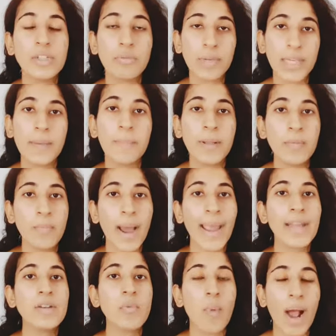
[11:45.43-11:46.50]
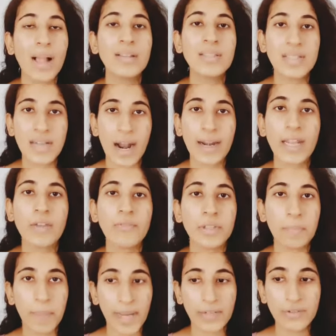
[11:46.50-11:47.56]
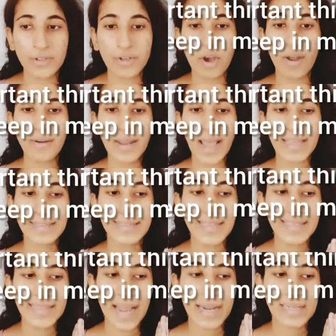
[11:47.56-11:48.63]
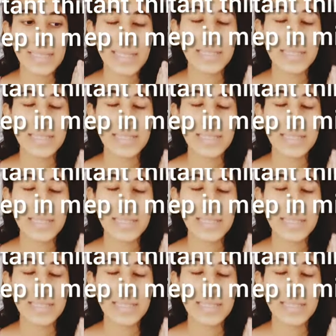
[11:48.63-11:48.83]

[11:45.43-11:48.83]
to keep in mind while starting with the Patreon. I think that it's